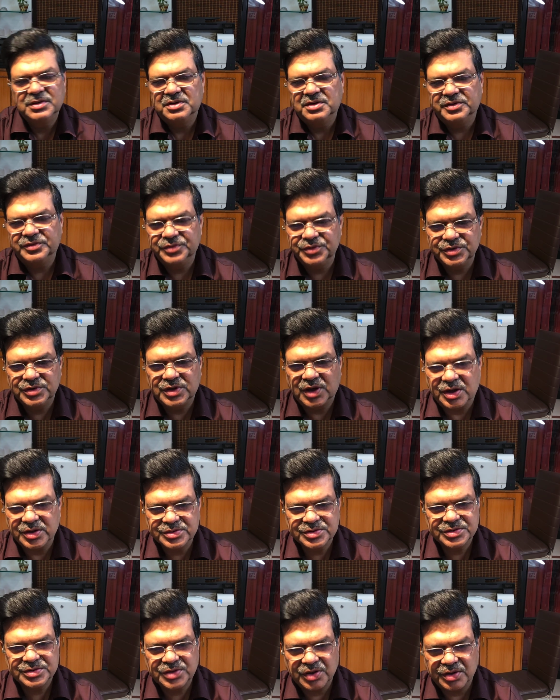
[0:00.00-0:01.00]
a few
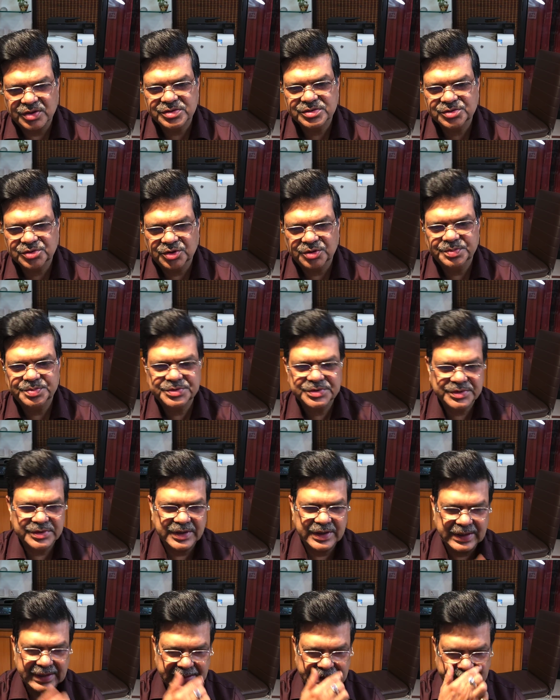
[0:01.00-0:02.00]
thousands horoscopes,
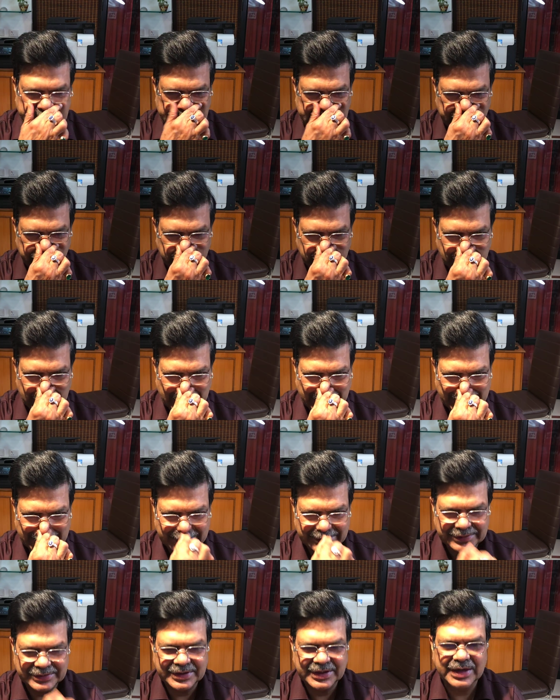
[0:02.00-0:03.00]
and then I would like
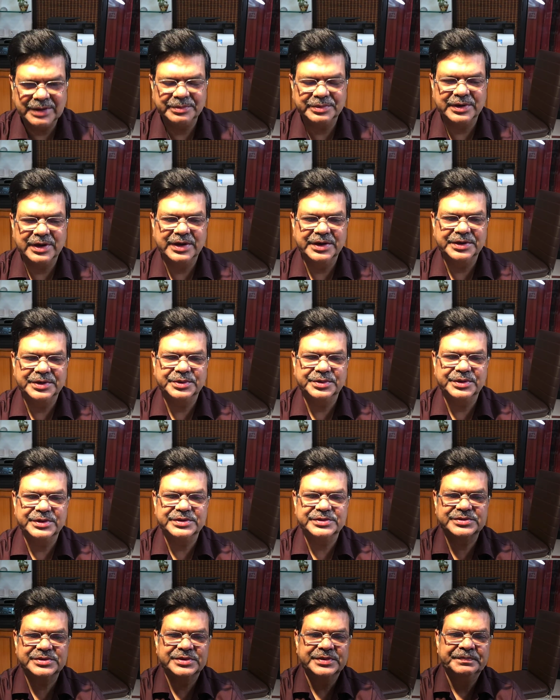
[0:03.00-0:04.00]
then I'm telling you
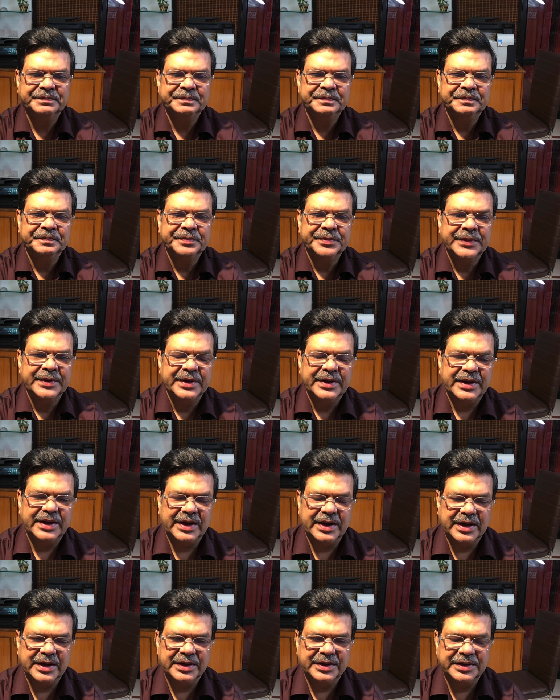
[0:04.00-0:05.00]
this.
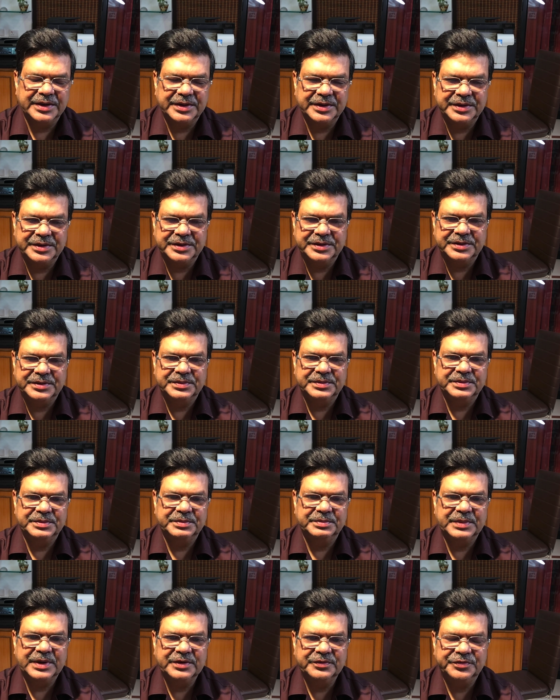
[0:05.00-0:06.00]
And uh,
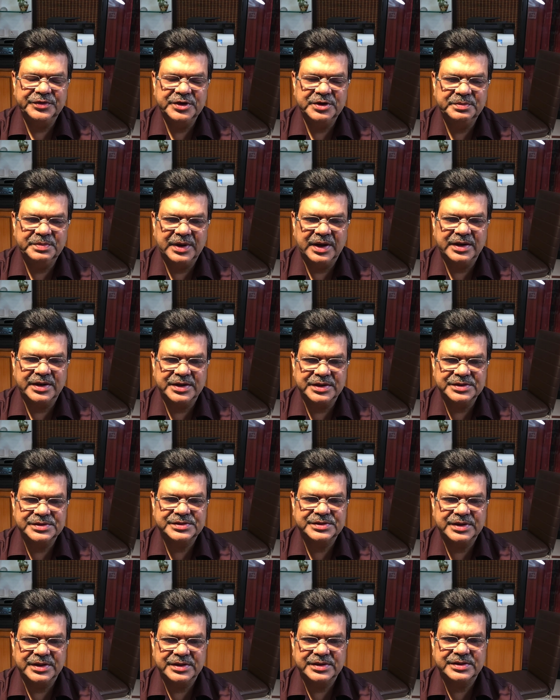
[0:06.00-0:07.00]
my feedback
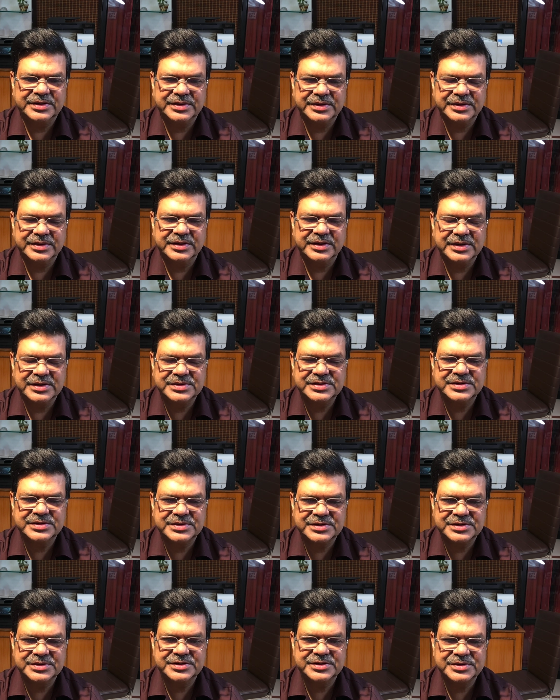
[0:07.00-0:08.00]
is that uh, let's
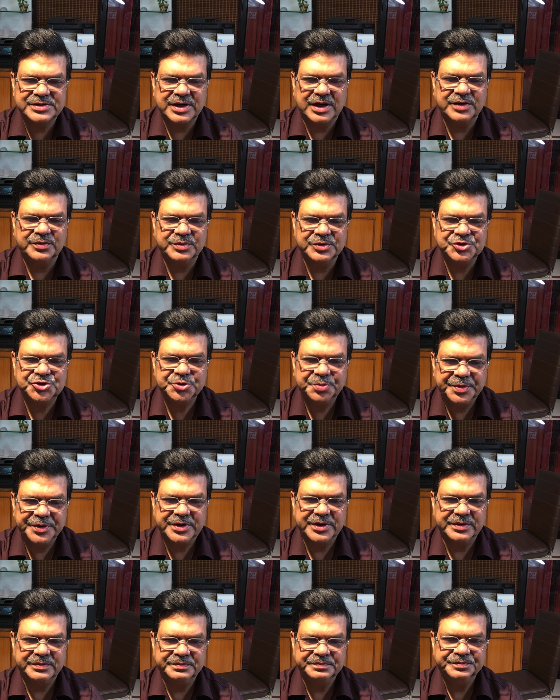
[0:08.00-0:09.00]
start with
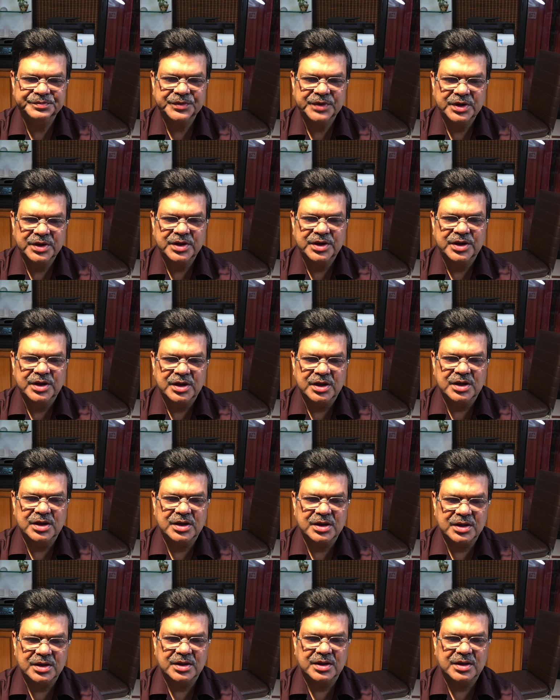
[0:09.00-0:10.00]
Jupiter.
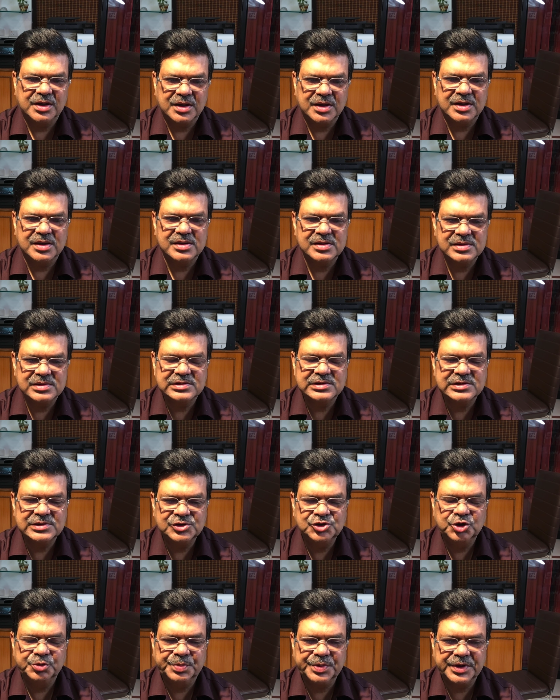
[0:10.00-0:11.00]
Uh,
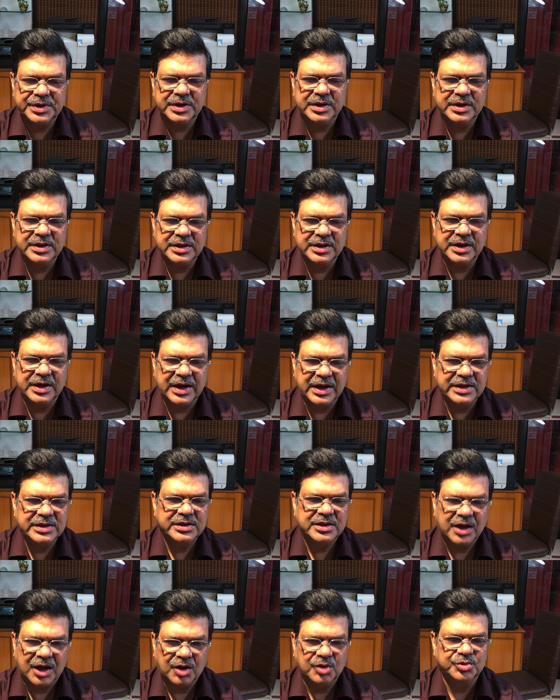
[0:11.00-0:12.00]
Jupiter in the
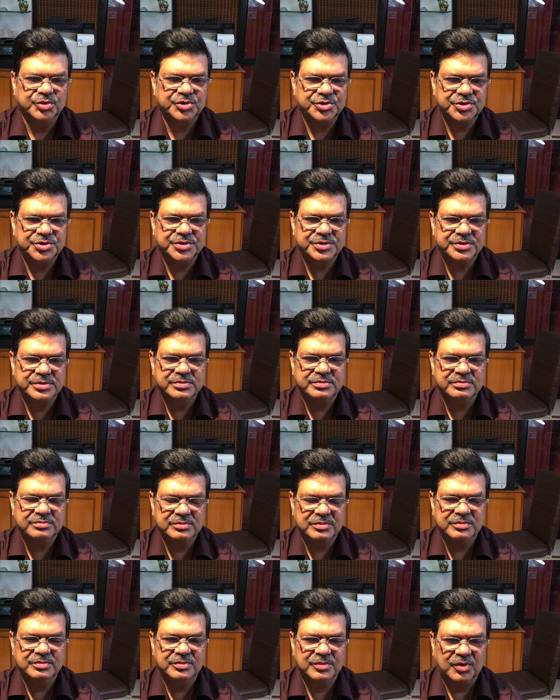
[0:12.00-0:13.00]
ninth house
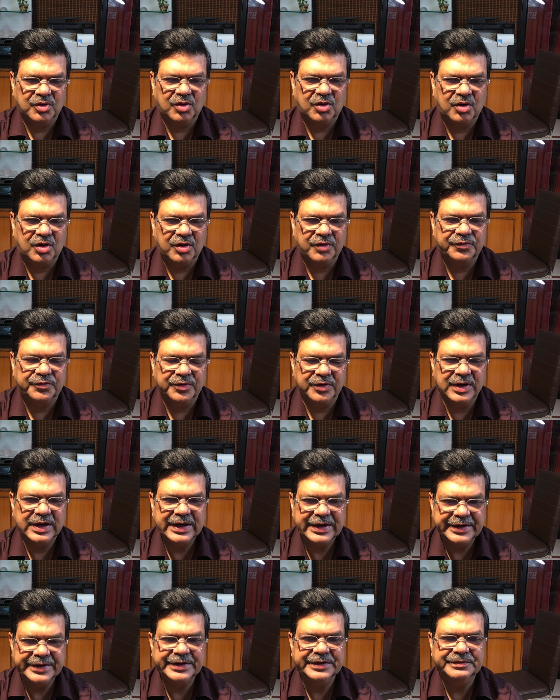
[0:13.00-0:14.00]
of a
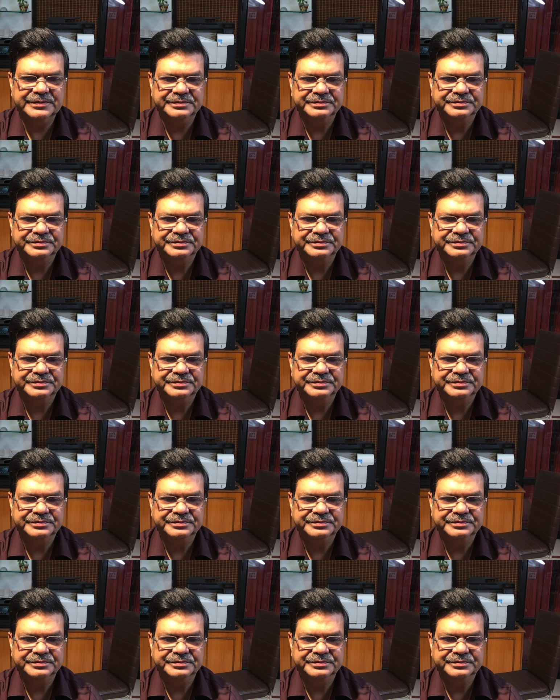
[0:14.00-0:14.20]
lady,